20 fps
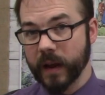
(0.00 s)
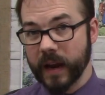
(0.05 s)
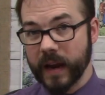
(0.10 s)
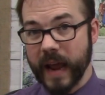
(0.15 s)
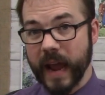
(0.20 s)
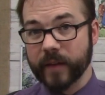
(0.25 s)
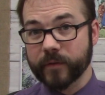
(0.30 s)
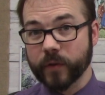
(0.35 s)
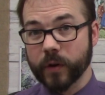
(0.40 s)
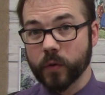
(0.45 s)
And
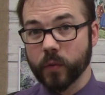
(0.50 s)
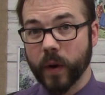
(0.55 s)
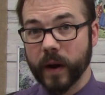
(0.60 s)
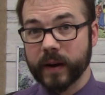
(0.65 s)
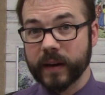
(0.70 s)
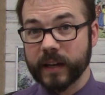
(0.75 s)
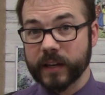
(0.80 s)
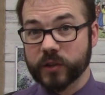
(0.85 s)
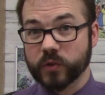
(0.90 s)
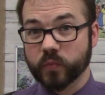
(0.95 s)

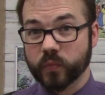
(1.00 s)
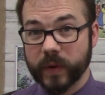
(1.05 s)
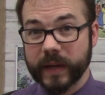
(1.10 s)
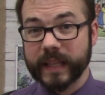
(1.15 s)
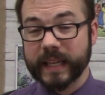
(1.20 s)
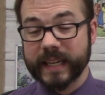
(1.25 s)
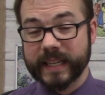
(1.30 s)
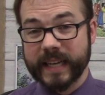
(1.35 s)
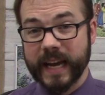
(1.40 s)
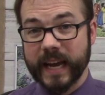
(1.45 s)
everyone is
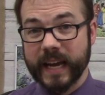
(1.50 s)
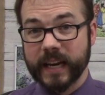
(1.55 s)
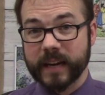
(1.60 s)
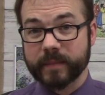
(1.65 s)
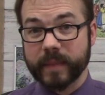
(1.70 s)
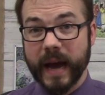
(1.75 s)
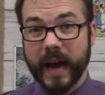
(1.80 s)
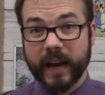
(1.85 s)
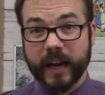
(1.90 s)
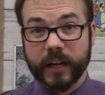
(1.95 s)
really taken
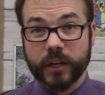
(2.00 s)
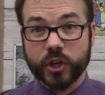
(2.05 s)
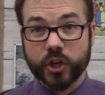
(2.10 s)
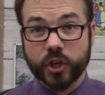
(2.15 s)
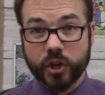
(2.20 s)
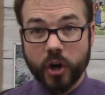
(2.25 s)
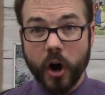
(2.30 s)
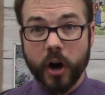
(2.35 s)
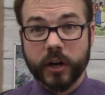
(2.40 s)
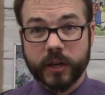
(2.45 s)
aback and
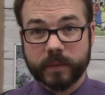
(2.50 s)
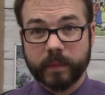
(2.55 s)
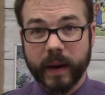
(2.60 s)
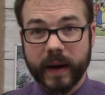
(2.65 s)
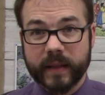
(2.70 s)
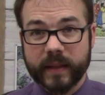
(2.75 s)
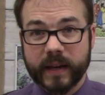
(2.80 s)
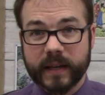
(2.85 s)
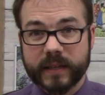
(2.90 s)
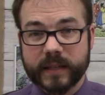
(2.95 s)
shocked
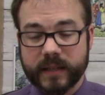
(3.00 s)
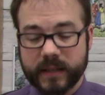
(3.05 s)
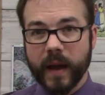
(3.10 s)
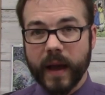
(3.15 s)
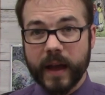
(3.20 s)
by this.